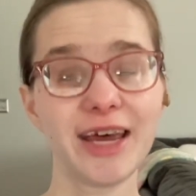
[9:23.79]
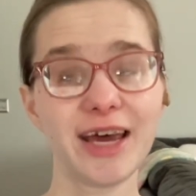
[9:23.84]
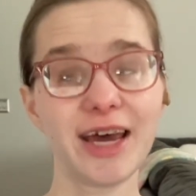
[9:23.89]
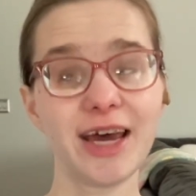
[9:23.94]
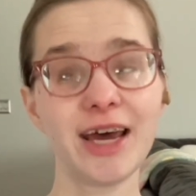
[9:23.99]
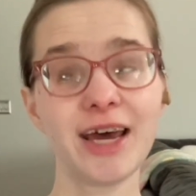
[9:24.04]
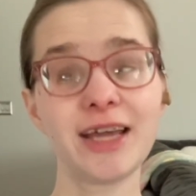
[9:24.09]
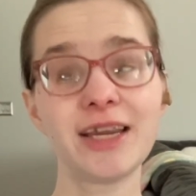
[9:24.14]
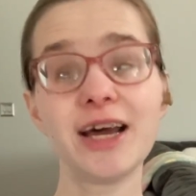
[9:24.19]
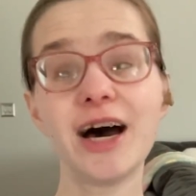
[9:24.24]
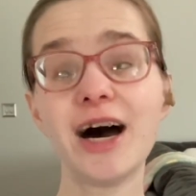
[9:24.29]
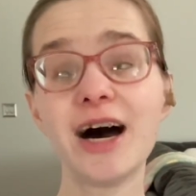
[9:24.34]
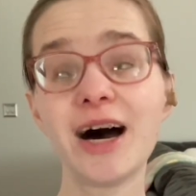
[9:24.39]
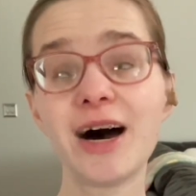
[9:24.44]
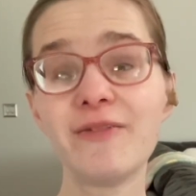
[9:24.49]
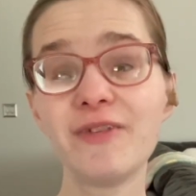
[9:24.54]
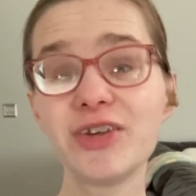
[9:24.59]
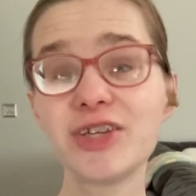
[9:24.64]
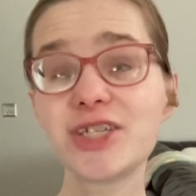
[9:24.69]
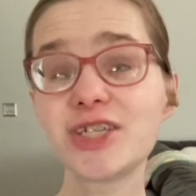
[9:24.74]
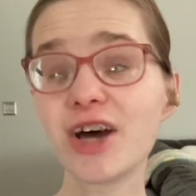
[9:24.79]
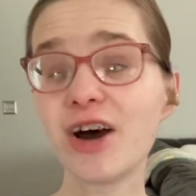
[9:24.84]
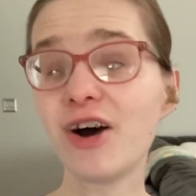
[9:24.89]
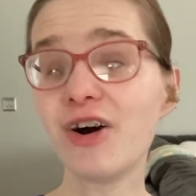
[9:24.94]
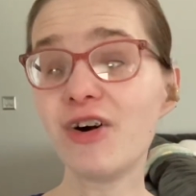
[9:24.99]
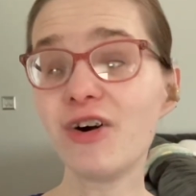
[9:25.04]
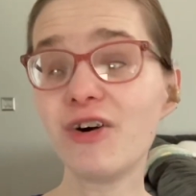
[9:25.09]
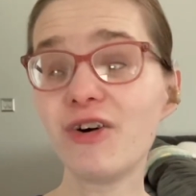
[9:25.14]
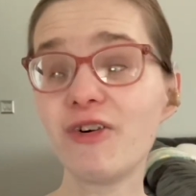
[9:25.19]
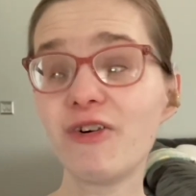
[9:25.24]
And
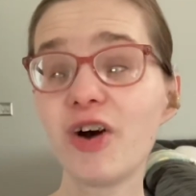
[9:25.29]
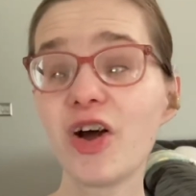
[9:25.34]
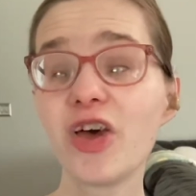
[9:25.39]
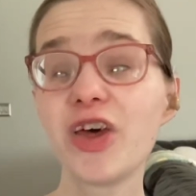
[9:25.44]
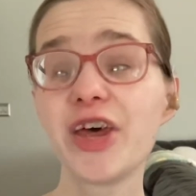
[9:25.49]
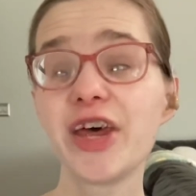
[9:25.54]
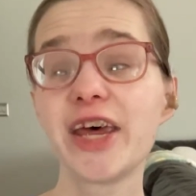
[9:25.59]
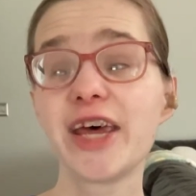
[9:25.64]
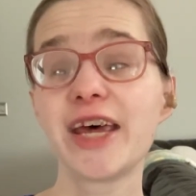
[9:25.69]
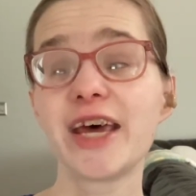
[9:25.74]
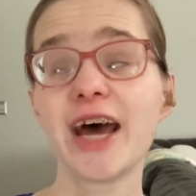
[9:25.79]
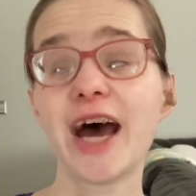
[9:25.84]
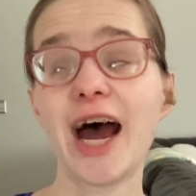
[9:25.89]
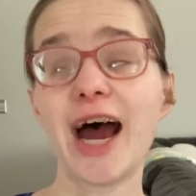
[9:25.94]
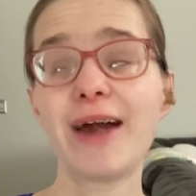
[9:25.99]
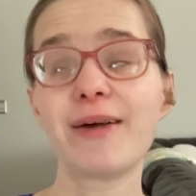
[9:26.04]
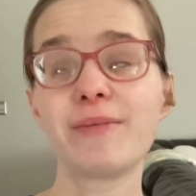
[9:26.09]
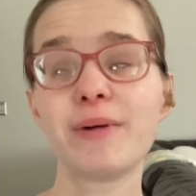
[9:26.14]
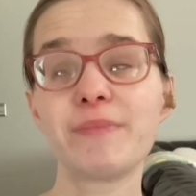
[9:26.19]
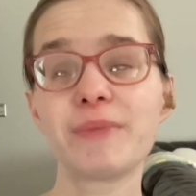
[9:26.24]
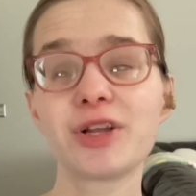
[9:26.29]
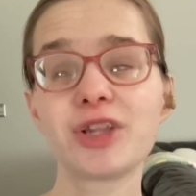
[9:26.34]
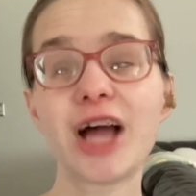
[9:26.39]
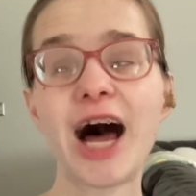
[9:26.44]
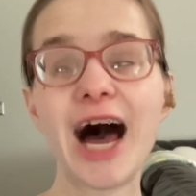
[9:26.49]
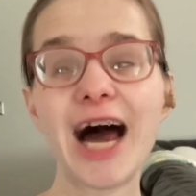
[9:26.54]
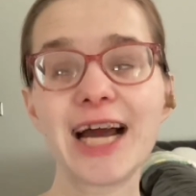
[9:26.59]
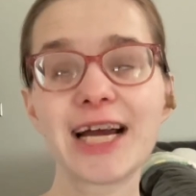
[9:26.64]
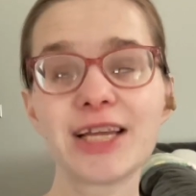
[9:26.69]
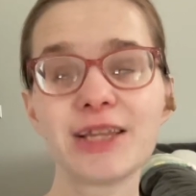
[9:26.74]
so I remember
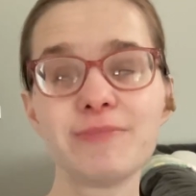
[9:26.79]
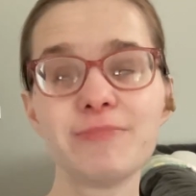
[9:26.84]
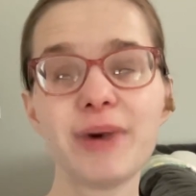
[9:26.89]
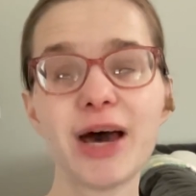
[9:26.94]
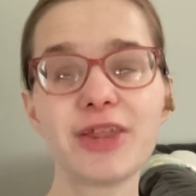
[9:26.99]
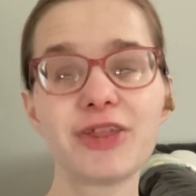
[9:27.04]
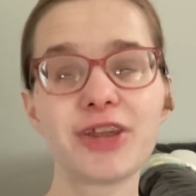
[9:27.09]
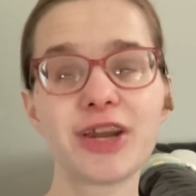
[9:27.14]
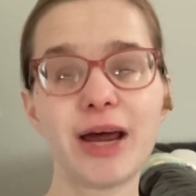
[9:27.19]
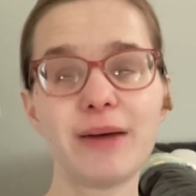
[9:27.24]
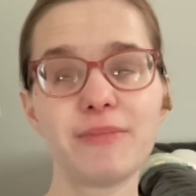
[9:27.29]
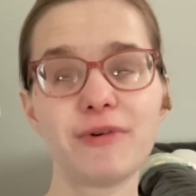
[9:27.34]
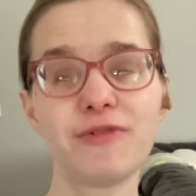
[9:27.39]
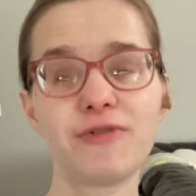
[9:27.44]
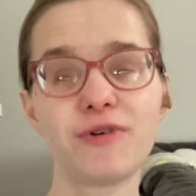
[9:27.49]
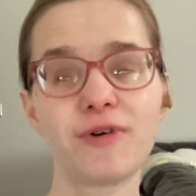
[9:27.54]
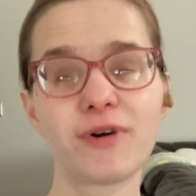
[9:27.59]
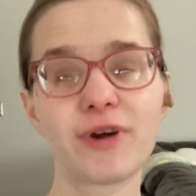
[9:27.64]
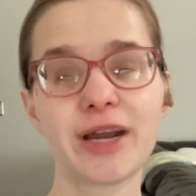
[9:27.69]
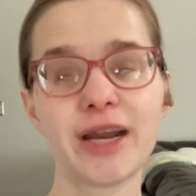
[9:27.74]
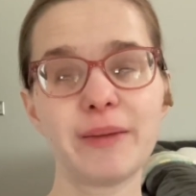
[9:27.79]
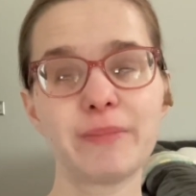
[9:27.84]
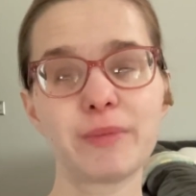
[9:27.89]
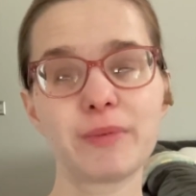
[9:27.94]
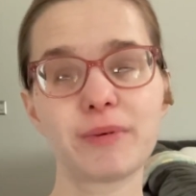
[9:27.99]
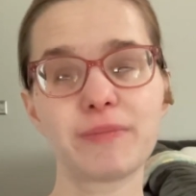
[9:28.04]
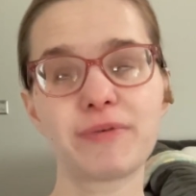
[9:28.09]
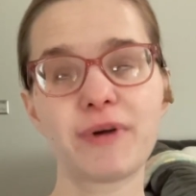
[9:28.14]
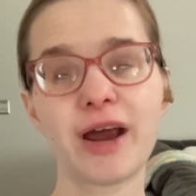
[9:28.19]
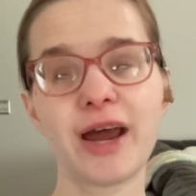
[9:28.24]
lying in bed the night before, and I
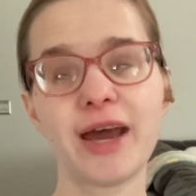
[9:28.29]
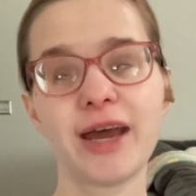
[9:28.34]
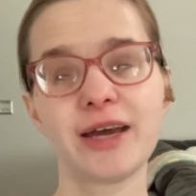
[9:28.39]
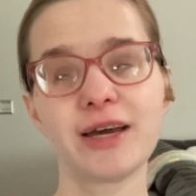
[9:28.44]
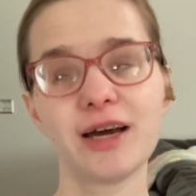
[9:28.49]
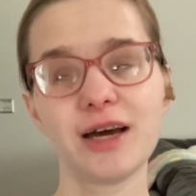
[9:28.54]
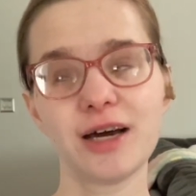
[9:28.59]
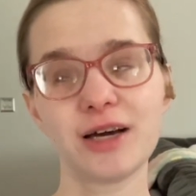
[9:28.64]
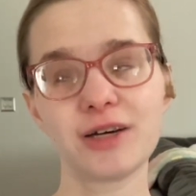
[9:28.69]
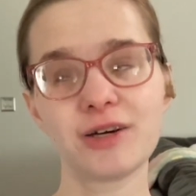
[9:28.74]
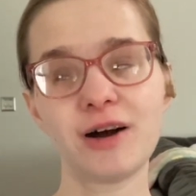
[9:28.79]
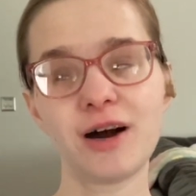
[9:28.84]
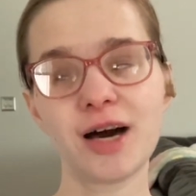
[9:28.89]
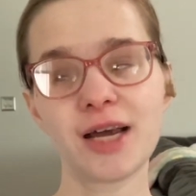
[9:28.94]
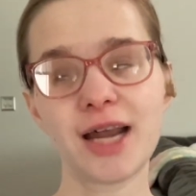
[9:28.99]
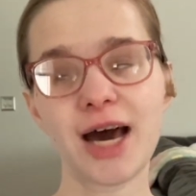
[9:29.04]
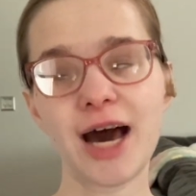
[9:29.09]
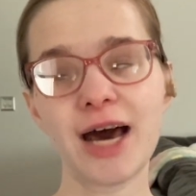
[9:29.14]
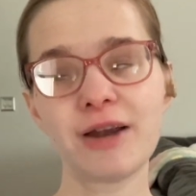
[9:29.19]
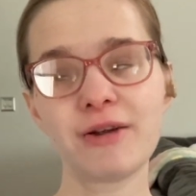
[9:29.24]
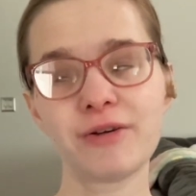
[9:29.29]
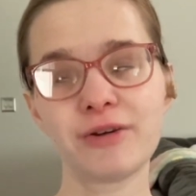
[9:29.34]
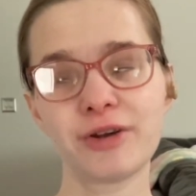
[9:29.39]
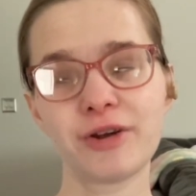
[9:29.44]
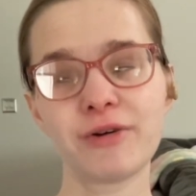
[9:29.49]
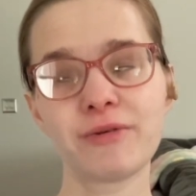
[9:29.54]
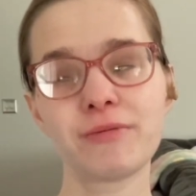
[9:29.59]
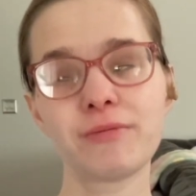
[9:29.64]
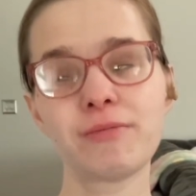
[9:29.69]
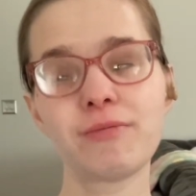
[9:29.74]
remember praying, God, I don't
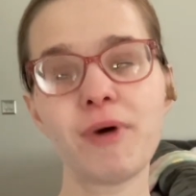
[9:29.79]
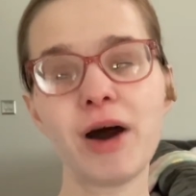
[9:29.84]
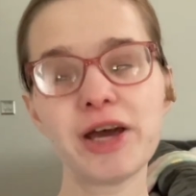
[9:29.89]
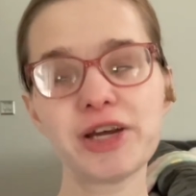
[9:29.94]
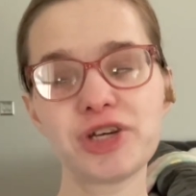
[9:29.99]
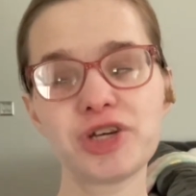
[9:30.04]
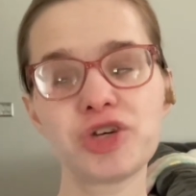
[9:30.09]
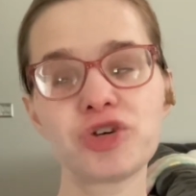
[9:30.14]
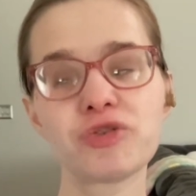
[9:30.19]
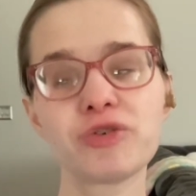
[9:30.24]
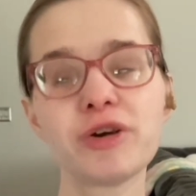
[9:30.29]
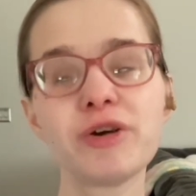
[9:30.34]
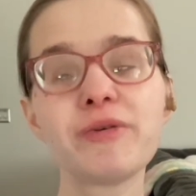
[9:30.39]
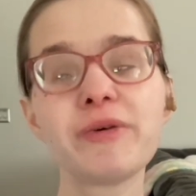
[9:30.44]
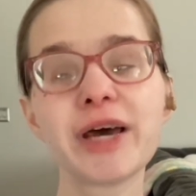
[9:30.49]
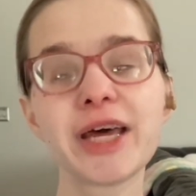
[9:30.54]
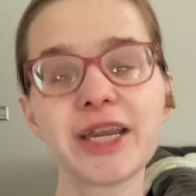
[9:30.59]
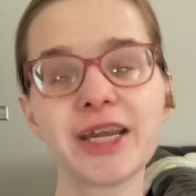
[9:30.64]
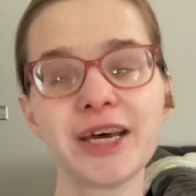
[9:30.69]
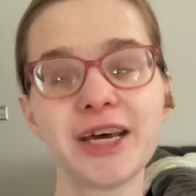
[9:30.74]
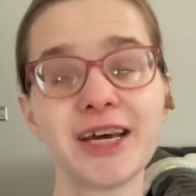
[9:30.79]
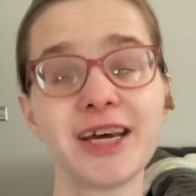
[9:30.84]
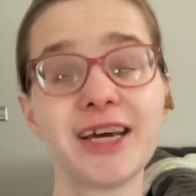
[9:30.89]
know what you're doing,